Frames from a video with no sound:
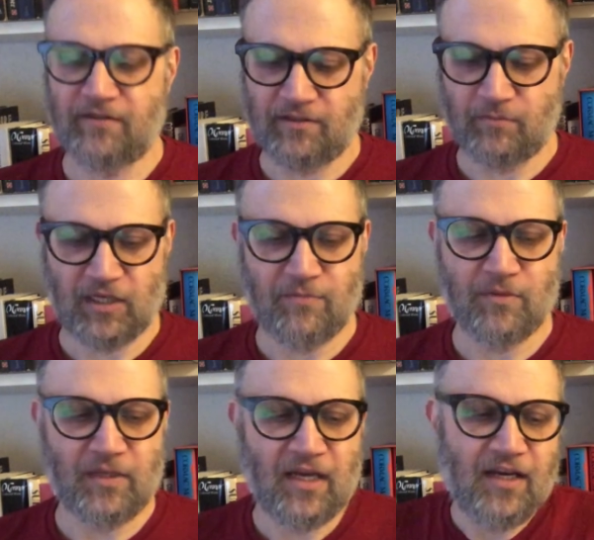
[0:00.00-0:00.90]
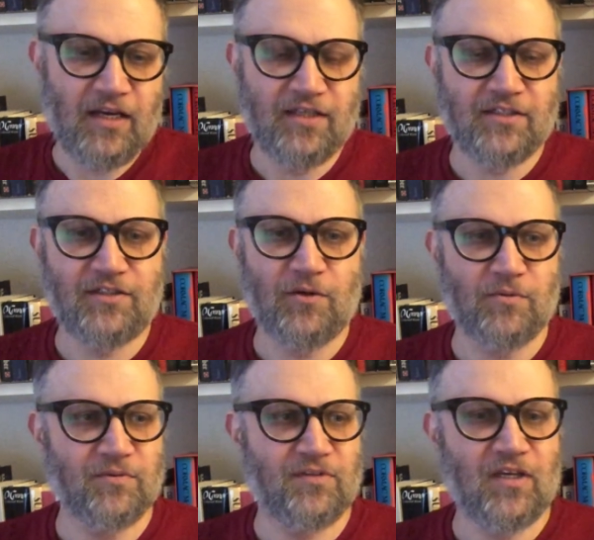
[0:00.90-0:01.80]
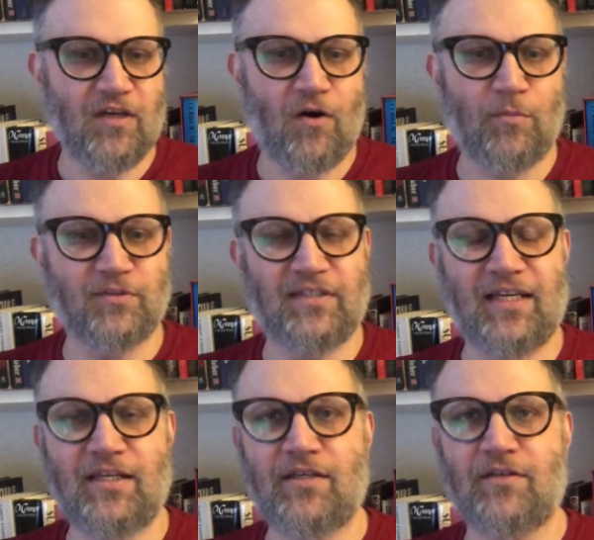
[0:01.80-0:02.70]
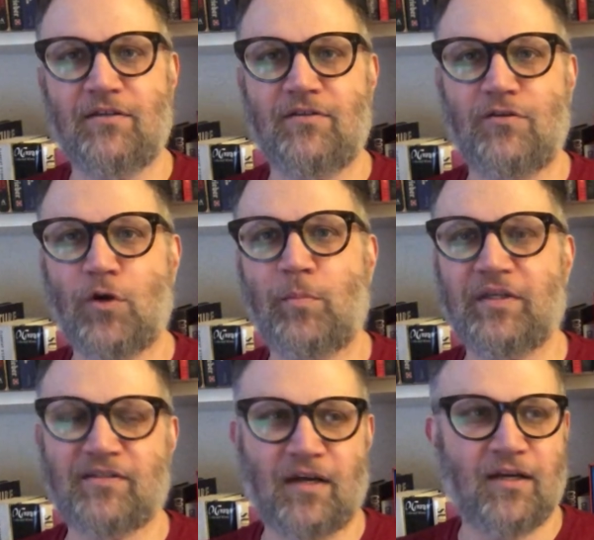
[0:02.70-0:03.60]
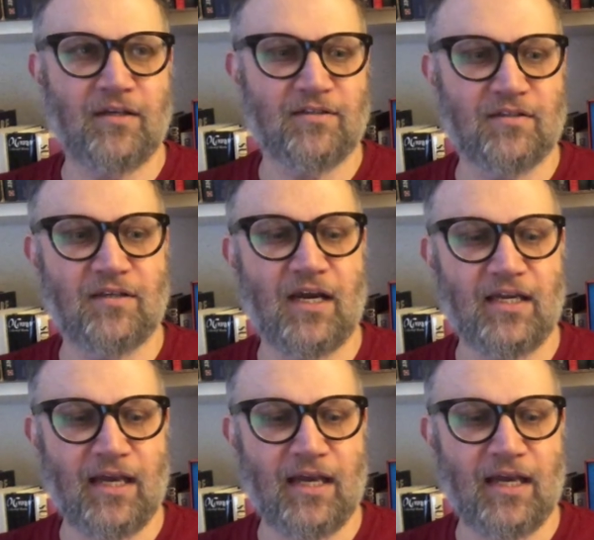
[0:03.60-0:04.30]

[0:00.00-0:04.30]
Sometimes, I just don't see almost any utopian society